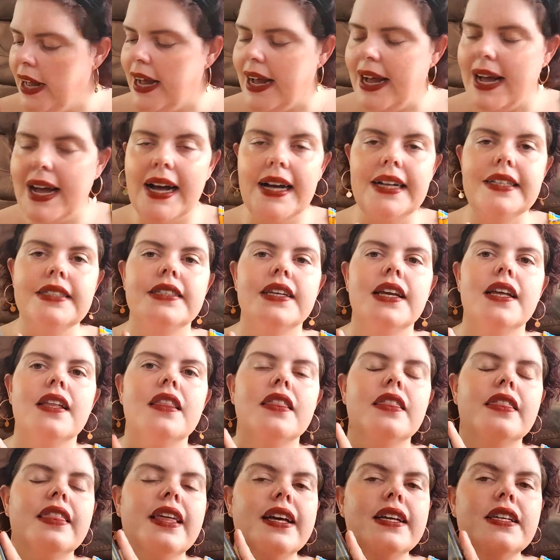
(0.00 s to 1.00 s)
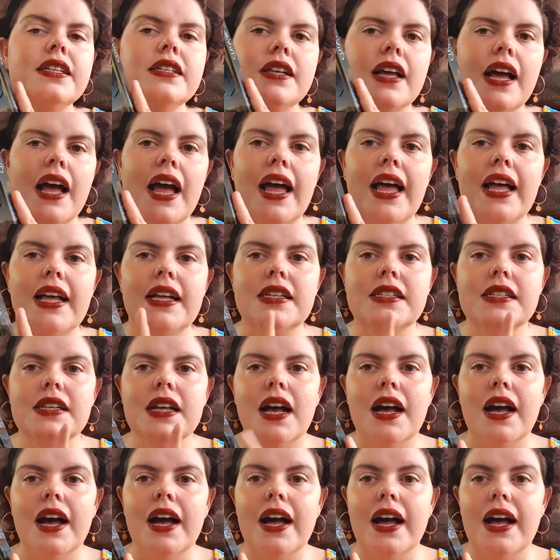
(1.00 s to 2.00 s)
And this is
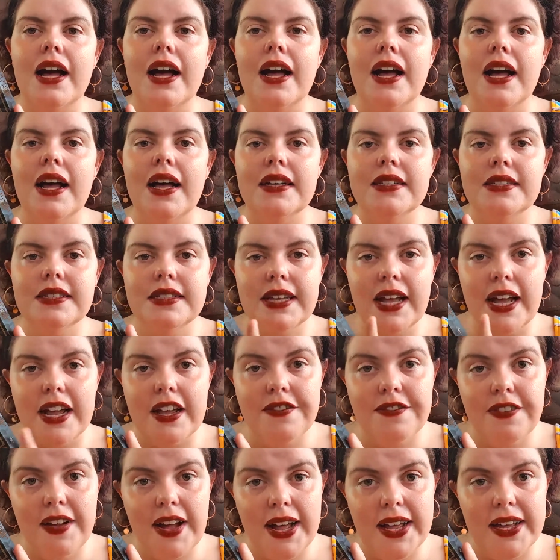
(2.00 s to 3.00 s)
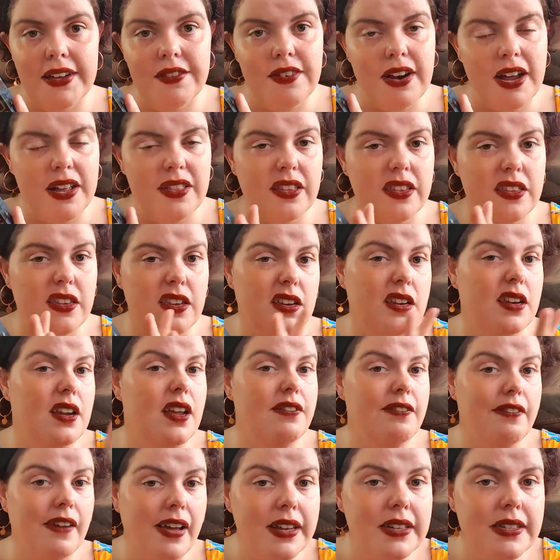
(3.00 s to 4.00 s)
a sci-fi rather than a
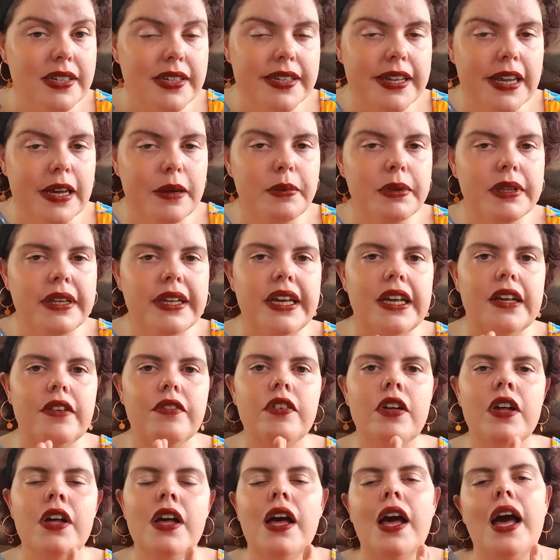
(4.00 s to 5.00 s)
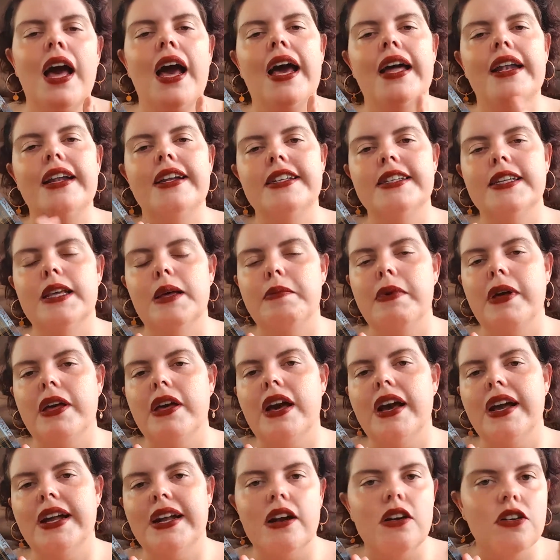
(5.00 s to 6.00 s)
fantasy, I believe, and it's
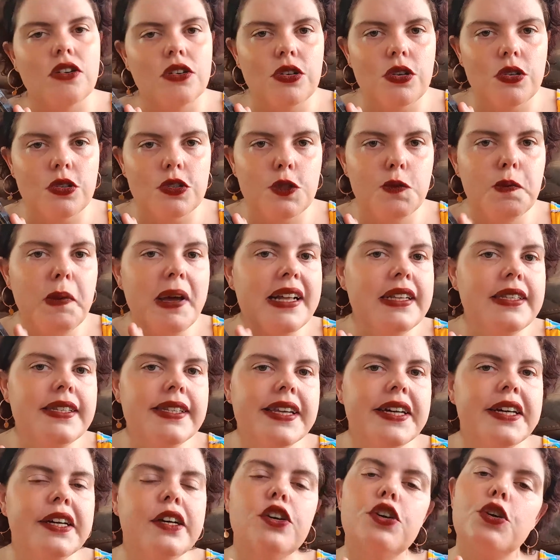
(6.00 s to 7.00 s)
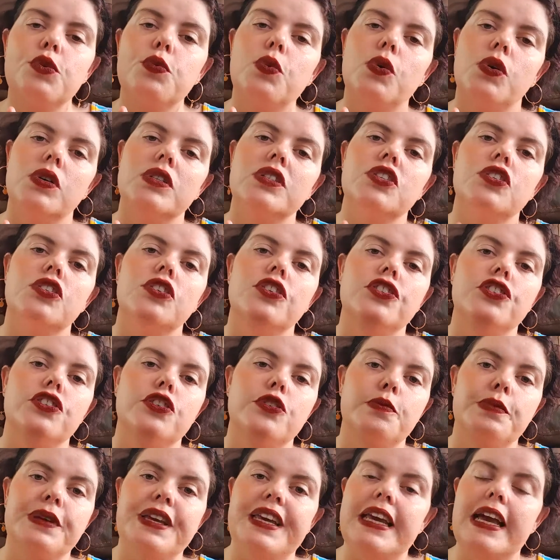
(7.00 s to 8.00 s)
about a girl called Spencer who wants
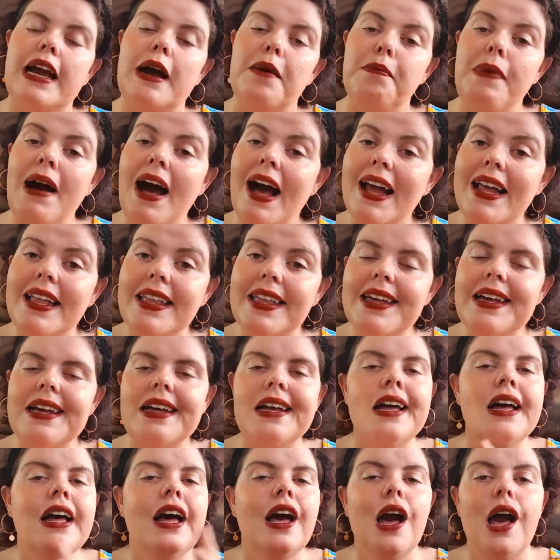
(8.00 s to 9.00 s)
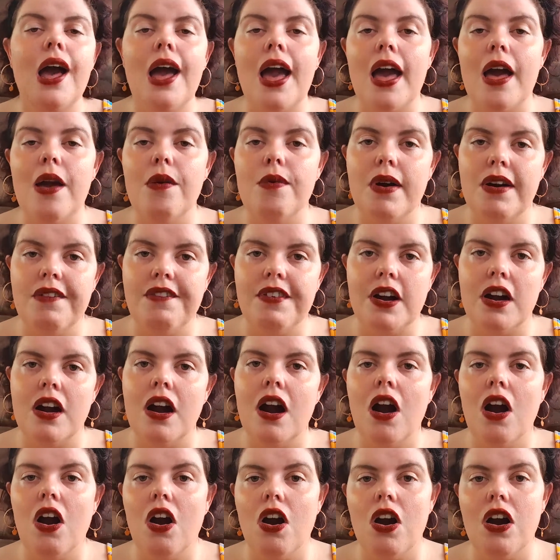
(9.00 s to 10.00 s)
to be a pilot. However,
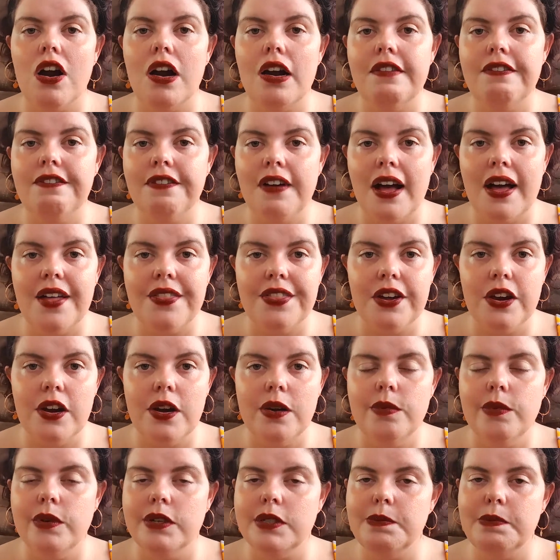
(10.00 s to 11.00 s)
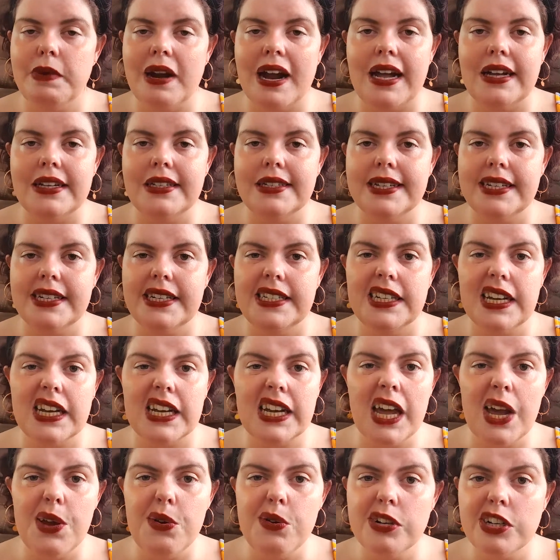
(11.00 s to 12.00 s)
her father was branded a
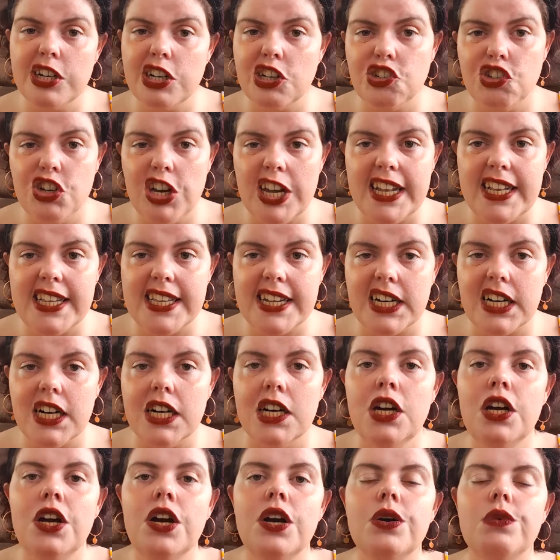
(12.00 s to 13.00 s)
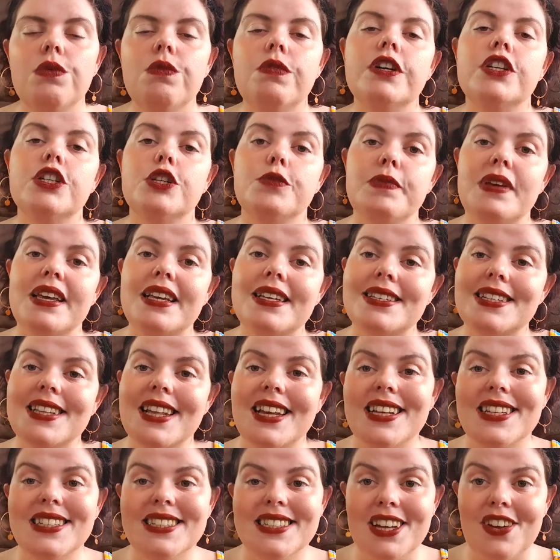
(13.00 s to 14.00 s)
coward and a traitor, which makes
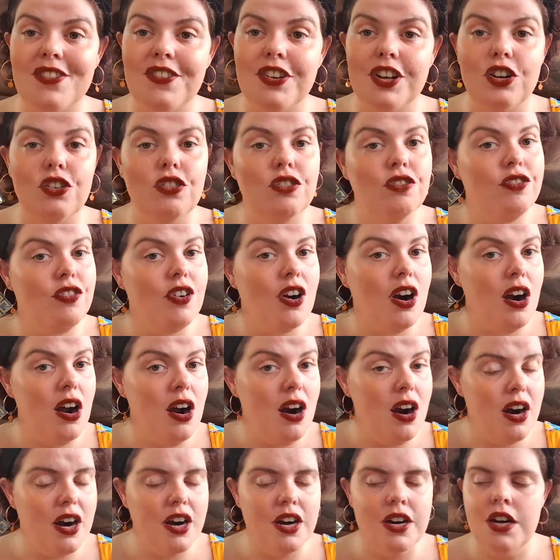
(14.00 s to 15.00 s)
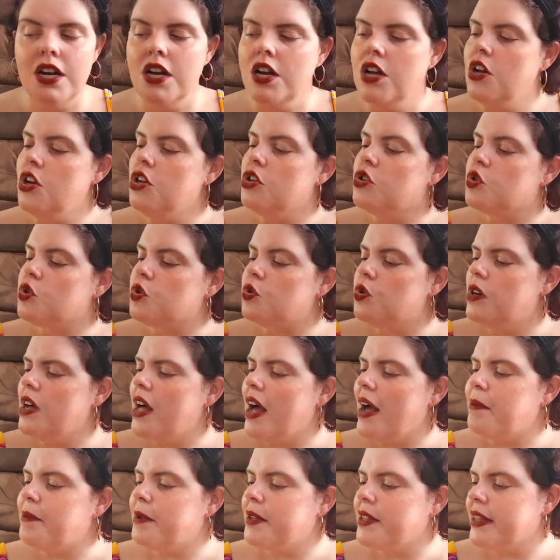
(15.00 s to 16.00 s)
things difficult for her. So
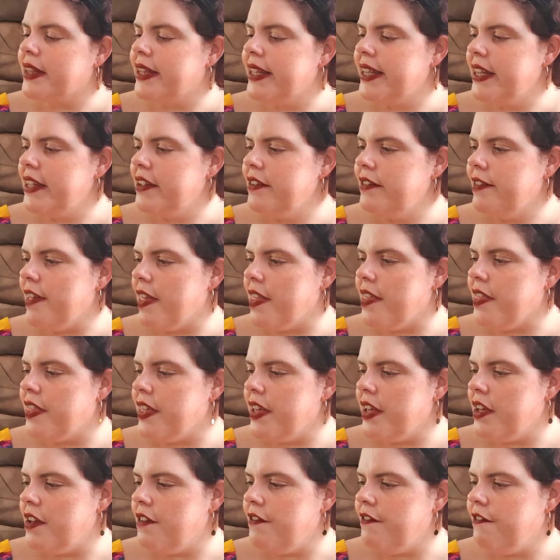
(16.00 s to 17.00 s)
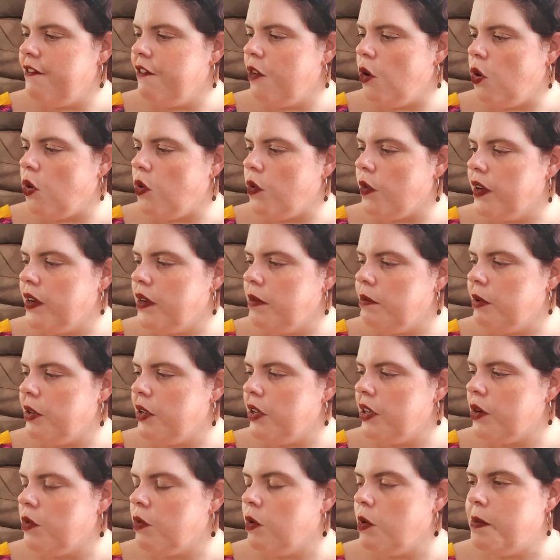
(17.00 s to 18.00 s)
I believe the following
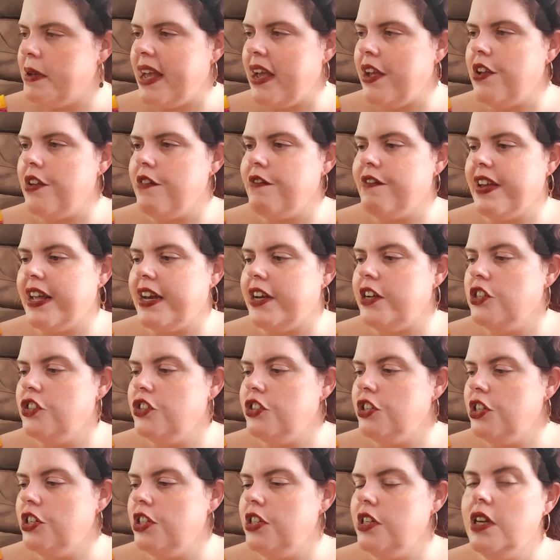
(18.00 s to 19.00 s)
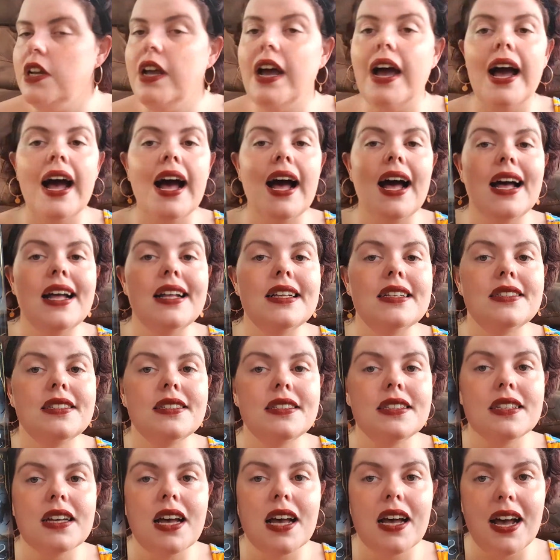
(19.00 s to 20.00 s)
book will be out very soon,
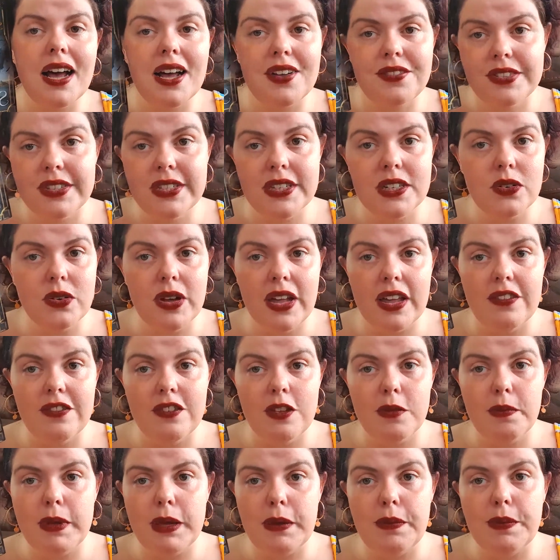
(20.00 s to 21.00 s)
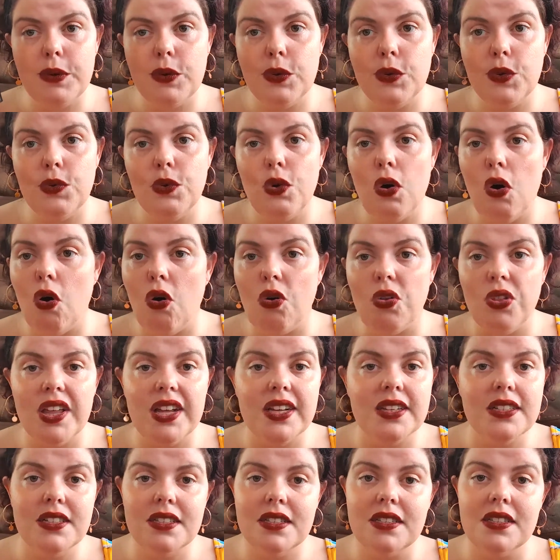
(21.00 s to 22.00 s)
and I've seen quite a few people haul
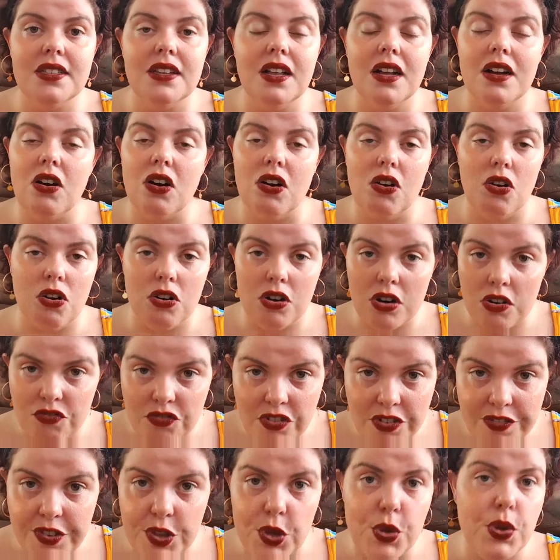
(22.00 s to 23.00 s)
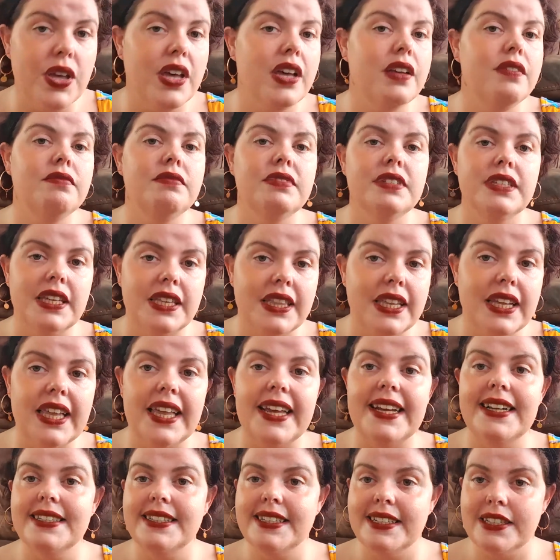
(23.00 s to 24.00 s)
this and review it, say they
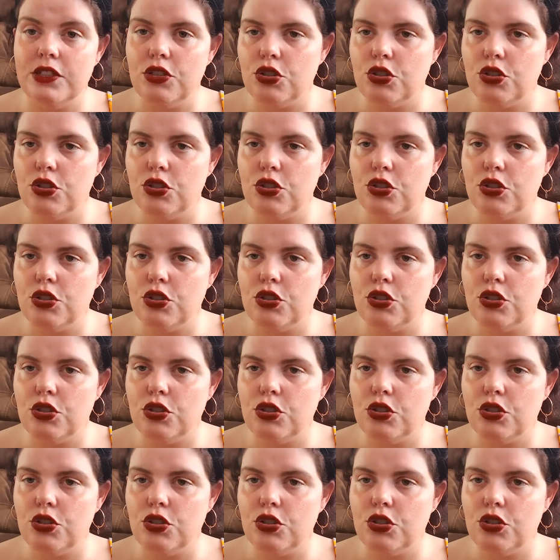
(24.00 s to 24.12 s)
liked it.